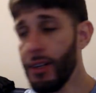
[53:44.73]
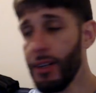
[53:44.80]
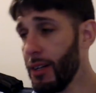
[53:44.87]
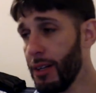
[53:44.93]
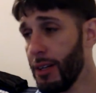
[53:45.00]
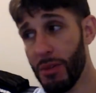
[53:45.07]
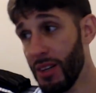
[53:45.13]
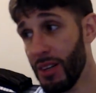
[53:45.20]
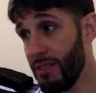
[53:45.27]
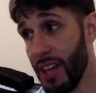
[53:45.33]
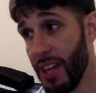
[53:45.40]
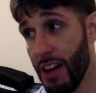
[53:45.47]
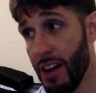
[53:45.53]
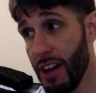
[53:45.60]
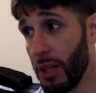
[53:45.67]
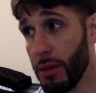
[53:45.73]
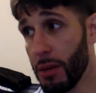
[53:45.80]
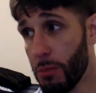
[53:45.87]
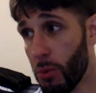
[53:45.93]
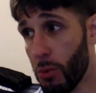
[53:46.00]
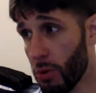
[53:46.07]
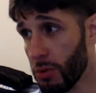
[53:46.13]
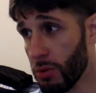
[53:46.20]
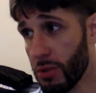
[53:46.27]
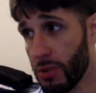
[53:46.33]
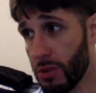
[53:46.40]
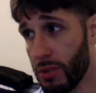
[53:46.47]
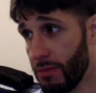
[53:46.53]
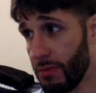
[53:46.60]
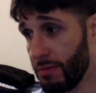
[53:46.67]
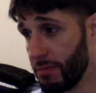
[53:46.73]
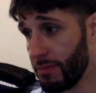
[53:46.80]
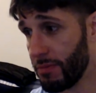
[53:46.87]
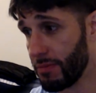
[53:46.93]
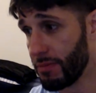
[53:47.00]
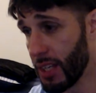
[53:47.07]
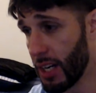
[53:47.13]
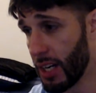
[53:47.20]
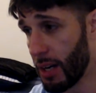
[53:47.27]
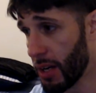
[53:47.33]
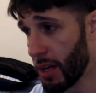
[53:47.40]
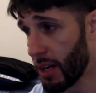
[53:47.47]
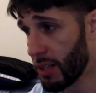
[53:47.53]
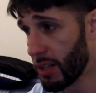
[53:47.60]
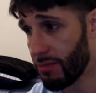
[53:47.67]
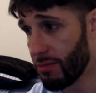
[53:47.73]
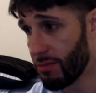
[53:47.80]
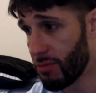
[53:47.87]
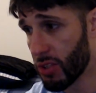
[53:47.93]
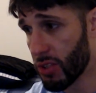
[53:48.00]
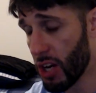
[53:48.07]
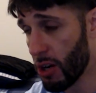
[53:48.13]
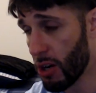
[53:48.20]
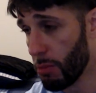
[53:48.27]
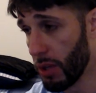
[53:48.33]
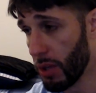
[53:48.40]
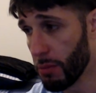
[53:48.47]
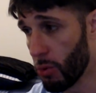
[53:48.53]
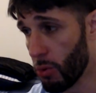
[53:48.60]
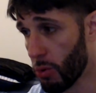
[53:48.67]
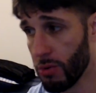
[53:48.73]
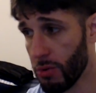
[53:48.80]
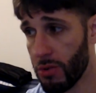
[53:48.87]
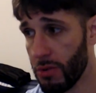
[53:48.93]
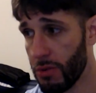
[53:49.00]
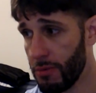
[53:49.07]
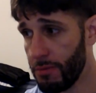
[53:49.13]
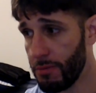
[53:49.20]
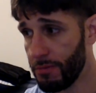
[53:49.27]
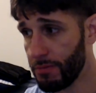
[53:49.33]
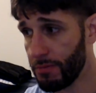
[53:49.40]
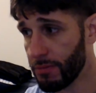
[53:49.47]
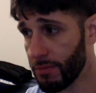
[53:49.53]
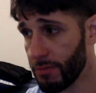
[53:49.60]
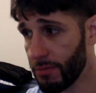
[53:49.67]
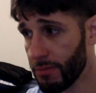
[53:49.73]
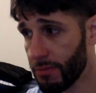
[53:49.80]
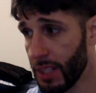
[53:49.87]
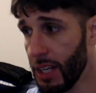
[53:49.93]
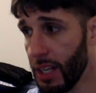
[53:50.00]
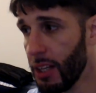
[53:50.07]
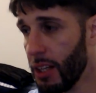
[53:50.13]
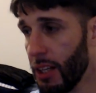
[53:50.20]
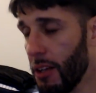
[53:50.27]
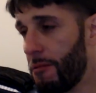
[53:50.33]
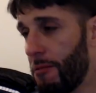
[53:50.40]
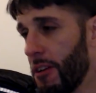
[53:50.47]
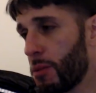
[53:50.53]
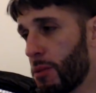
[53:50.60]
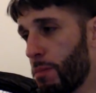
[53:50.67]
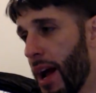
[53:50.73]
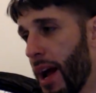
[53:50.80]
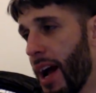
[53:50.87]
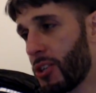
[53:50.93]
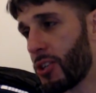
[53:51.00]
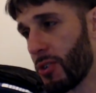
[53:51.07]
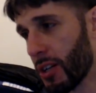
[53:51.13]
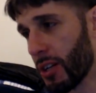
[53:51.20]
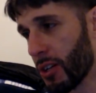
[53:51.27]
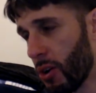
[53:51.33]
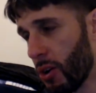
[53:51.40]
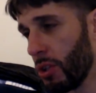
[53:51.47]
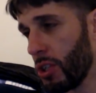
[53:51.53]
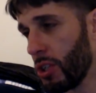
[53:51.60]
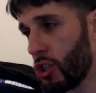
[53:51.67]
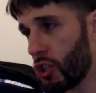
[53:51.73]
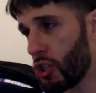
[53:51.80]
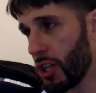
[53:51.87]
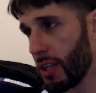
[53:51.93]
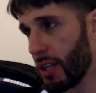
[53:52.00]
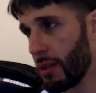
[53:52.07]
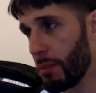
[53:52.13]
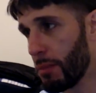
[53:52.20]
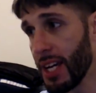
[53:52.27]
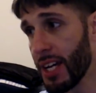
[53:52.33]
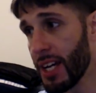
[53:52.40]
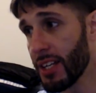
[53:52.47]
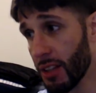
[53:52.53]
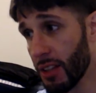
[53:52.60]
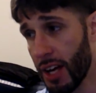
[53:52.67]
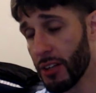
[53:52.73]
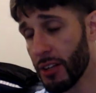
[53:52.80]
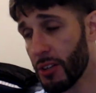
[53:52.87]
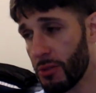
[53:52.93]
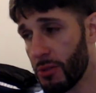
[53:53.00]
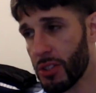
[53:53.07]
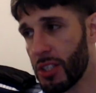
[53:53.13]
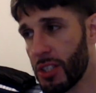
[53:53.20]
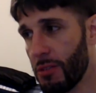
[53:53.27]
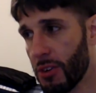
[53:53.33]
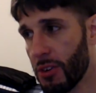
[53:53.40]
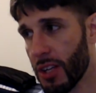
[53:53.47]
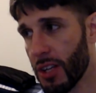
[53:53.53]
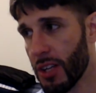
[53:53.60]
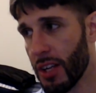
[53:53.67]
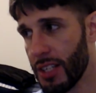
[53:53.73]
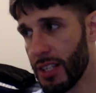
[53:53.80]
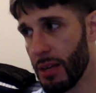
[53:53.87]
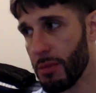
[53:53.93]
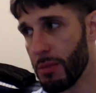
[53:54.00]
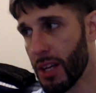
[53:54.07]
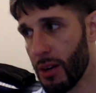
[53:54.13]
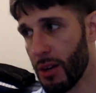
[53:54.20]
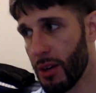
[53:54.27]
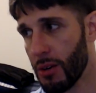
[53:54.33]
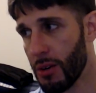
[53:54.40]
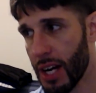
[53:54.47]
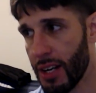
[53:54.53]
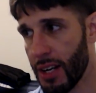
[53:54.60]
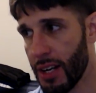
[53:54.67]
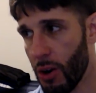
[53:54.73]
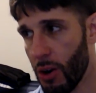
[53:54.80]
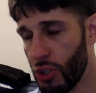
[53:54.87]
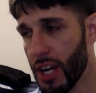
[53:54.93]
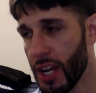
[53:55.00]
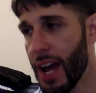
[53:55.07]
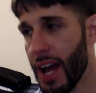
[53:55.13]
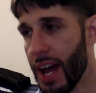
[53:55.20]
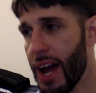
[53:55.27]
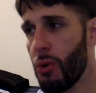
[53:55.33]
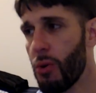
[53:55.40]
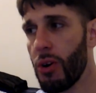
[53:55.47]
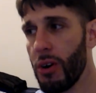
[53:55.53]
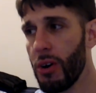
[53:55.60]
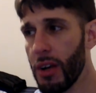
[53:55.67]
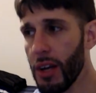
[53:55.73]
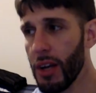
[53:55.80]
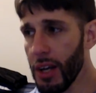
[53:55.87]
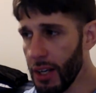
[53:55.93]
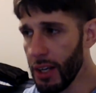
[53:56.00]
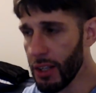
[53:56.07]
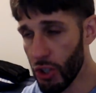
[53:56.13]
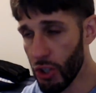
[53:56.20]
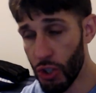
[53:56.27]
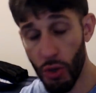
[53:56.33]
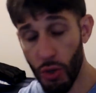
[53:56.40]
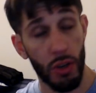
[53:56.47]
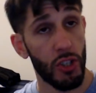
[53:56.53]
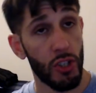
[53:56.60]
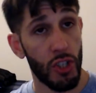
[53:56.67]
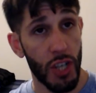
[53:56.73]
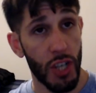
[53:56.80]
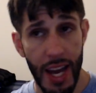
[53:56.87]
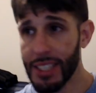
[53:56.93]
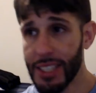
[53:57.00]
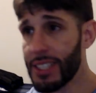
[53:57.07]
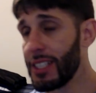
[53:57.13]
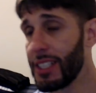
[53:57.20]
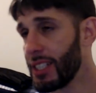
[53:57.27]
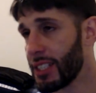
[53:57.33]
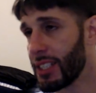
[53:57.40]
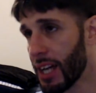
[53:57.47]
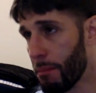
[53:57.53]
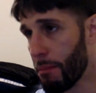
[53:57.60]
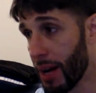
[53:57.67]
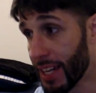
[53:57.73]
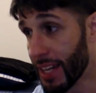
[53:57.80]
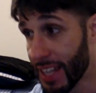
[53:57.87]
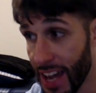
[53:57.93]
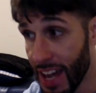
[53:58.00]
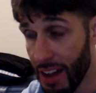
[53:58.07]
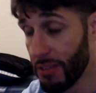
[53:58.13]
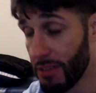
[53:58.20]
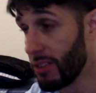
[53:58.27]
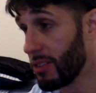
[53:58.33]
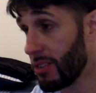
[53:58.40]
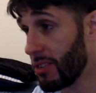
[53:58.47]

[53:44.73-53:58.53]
But they have Blake Bortles, and I'm not scared of Blake Bortles. Fitzpatrick, holy shit. But he has a lot of good receivers on that team. He's got O.J. Howard, Deshaun Jackson. He's got Mike Evans.